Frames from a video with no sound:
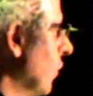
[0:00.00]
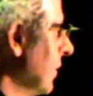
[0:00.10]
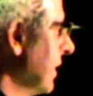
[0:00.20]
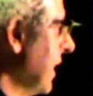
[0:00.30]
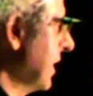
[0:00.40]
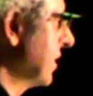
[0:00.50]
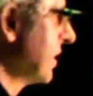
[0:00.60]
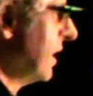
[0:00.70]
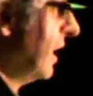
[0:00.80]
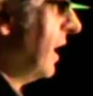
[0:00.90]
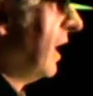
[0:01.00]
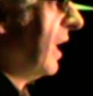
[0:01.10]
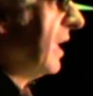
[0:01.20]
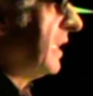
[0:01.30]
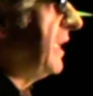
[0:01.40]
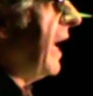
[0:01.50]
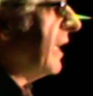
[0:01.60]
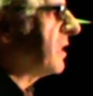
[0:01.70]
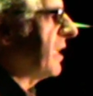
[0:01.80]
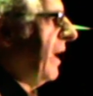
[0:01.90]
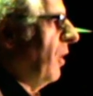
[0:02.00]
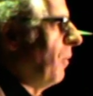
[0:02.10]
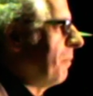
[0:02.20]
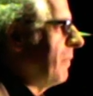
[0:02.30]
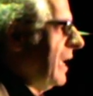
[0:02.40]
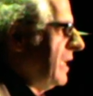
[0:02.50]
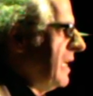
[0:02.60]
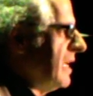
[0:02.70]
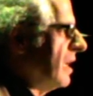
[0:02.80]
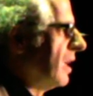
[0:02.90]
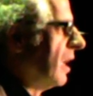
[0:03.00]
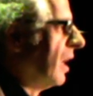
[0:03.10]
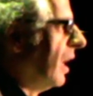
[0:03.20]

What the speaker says: on this. Guess how many